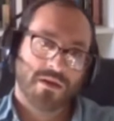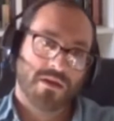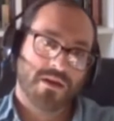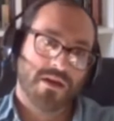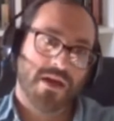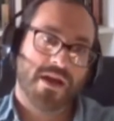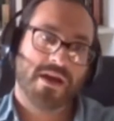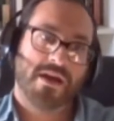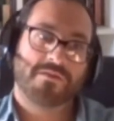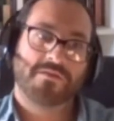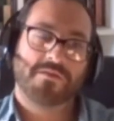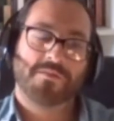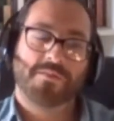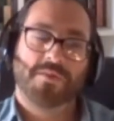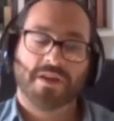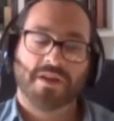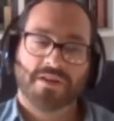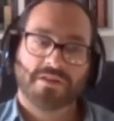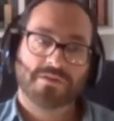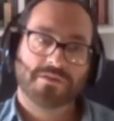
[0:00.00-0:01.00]
Hey
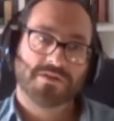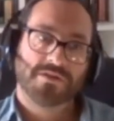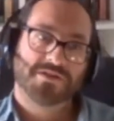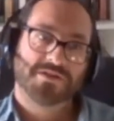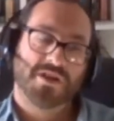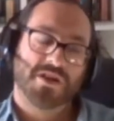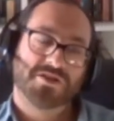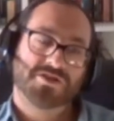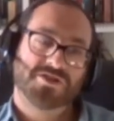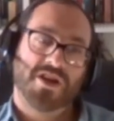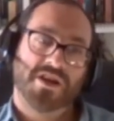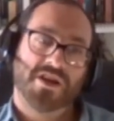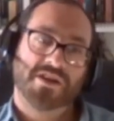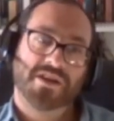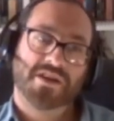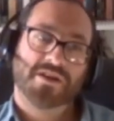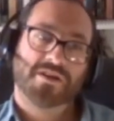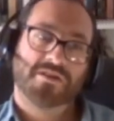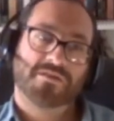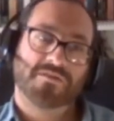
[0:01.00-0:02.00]
everybody, Yehuda Sunshine
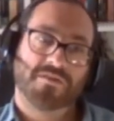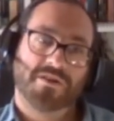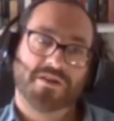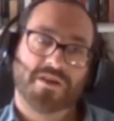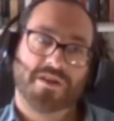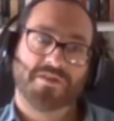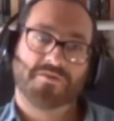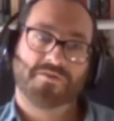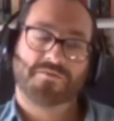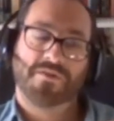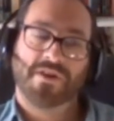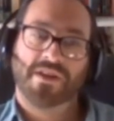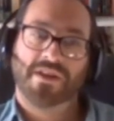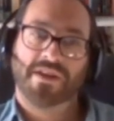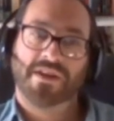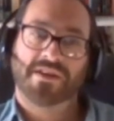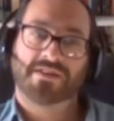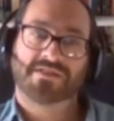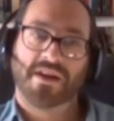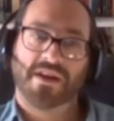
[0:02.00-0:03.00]
here for another really
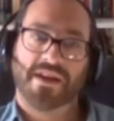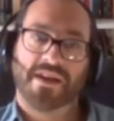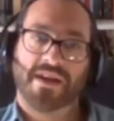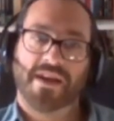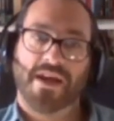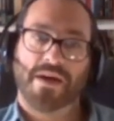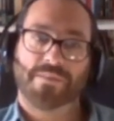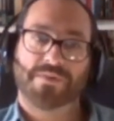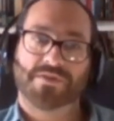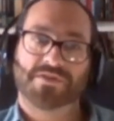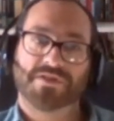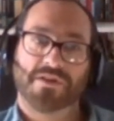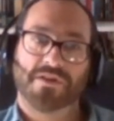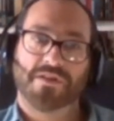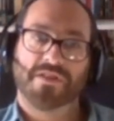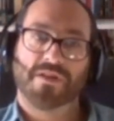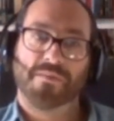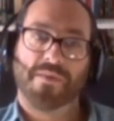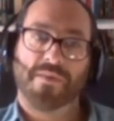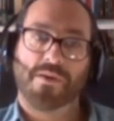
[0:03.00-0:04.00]
exciting episode
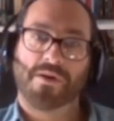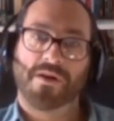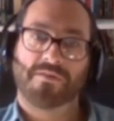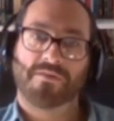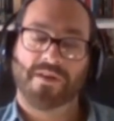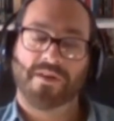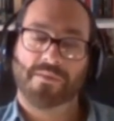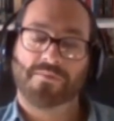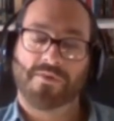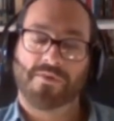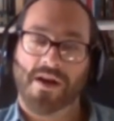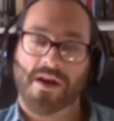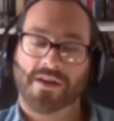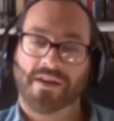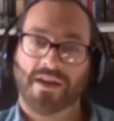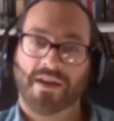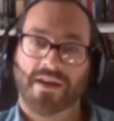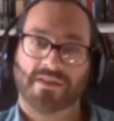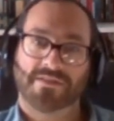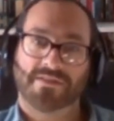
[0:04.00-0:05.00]
of the Malware Free
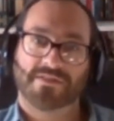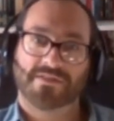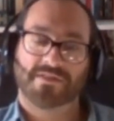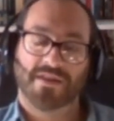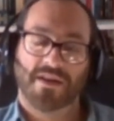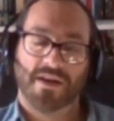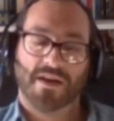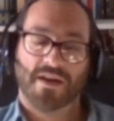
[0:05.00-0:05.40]
Broadcast.